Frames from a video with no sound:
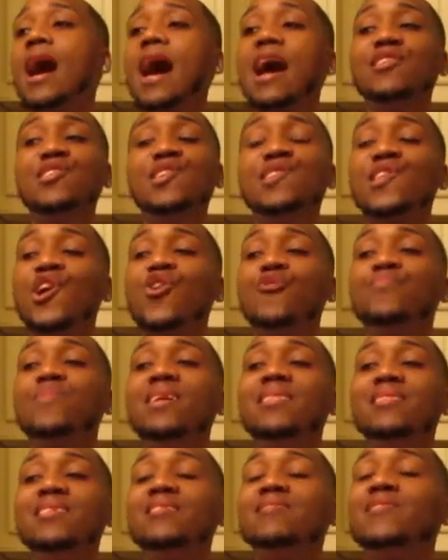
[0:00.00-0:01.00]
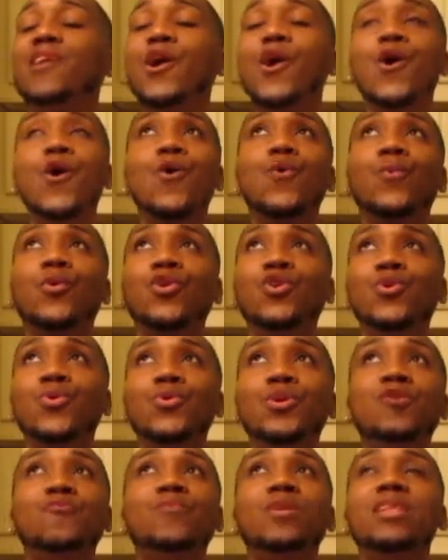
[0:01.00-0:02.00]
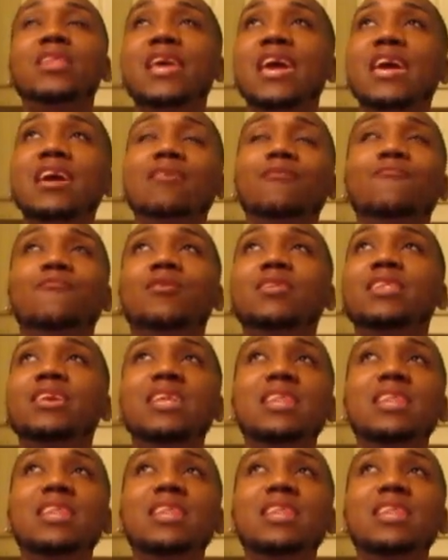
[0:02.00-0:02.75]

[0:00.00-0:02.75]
I just hope that this whole reunion with, ne with